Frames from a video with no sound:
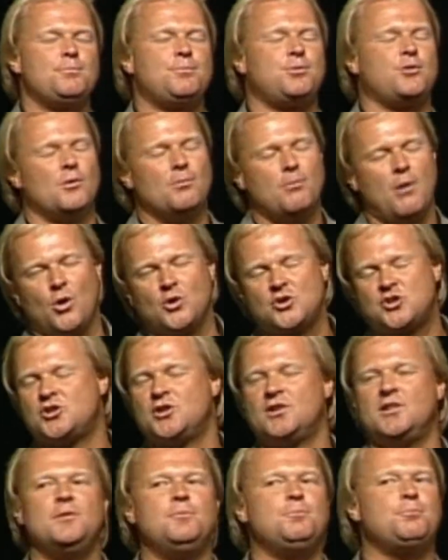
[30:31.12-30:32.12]

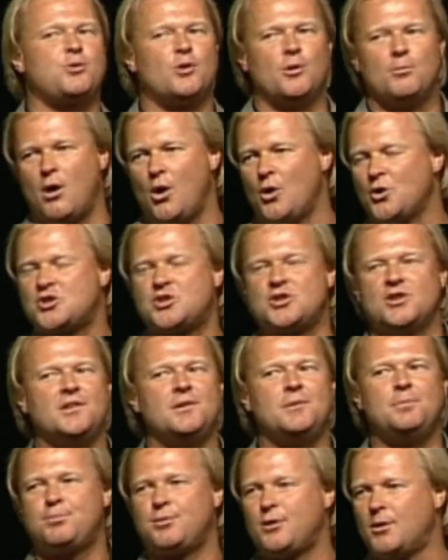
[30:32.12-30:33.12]
promotion,
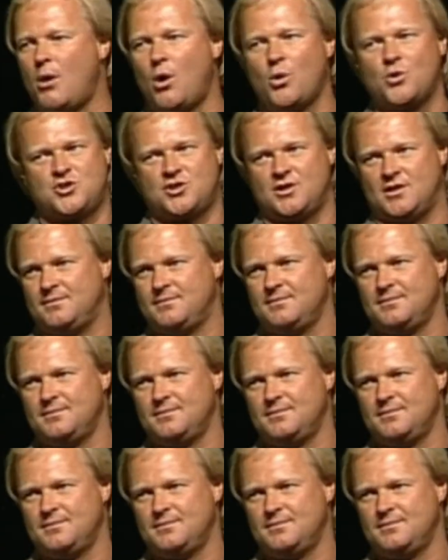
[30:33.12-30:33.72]
promotion, promotion.